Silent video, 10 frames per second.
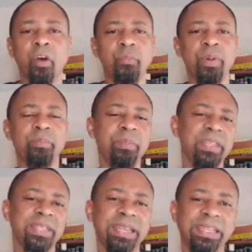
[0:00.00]
Oh, but
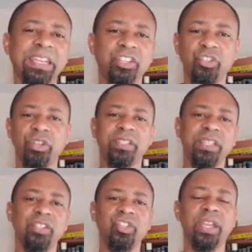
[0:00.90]
miss, I did it. You just
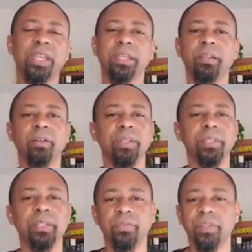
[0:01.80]
didn't check it and all
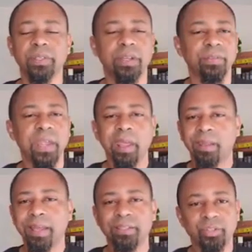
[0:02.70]
this different stuff.
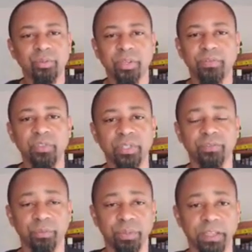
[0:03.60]
That's too confusing
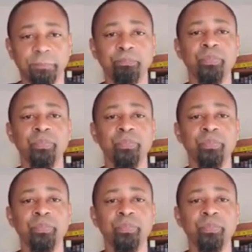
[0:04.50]
for me.